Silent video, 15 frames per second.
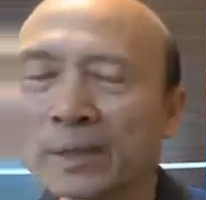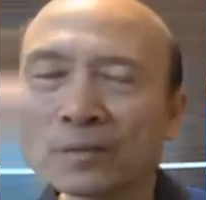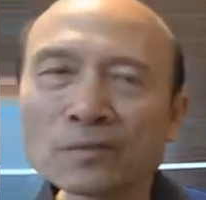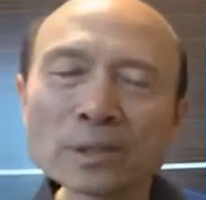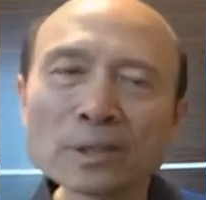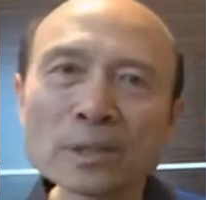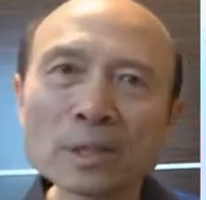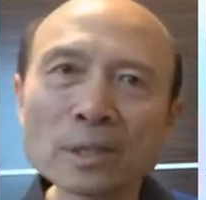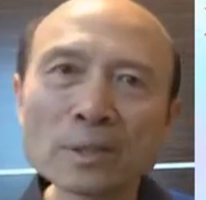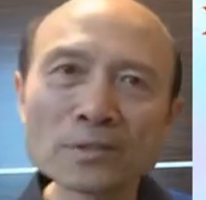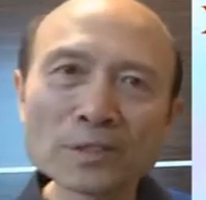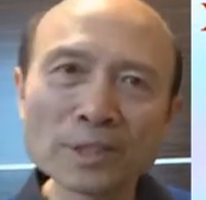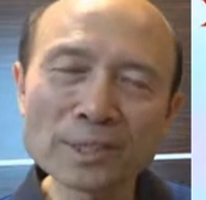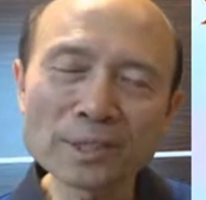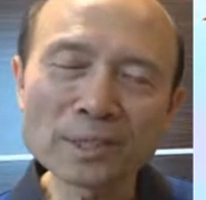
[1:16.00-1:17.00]
For
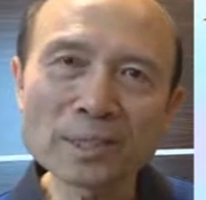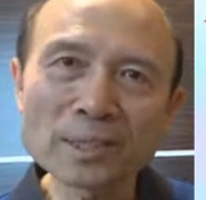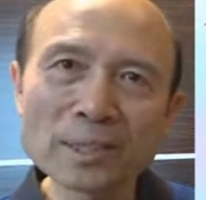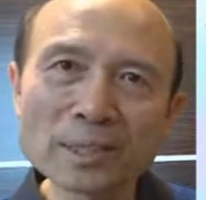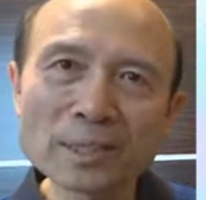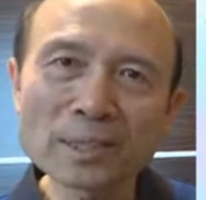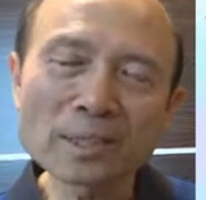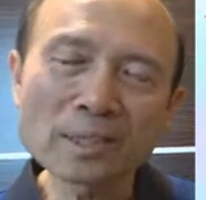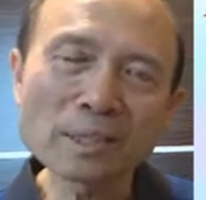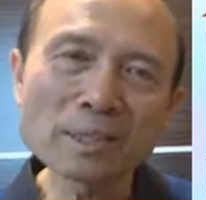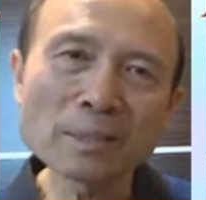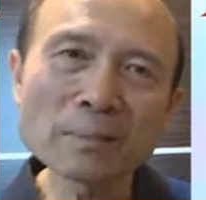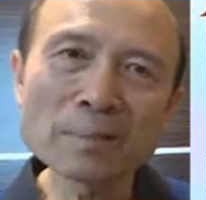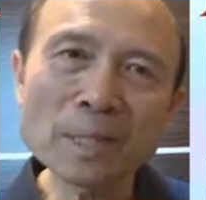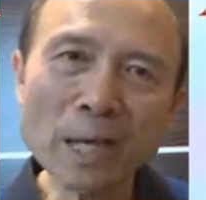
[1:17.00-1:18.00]
deliverance, it's
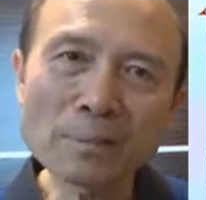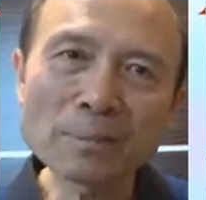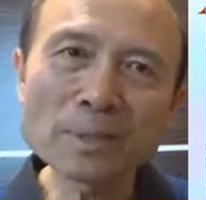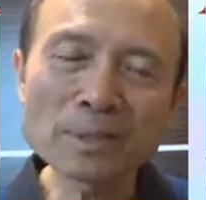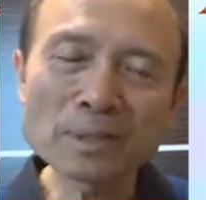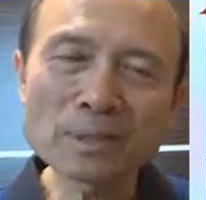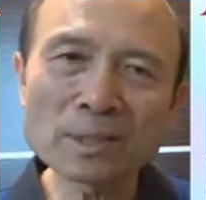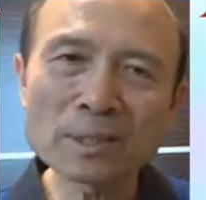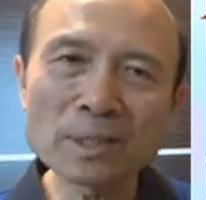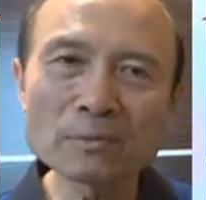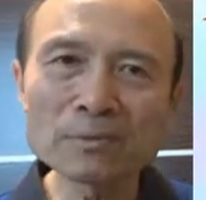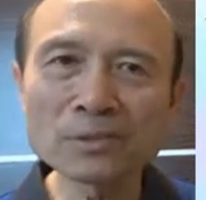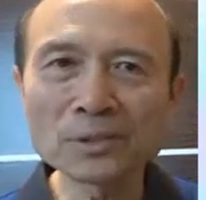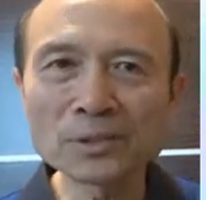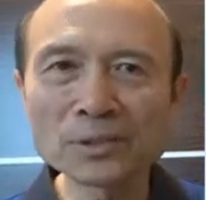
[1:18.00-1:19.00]
sometimes it's
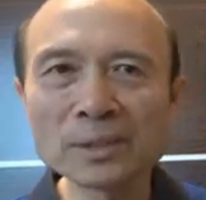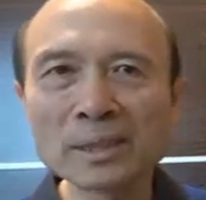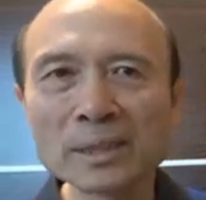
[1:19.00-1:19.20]
helpful.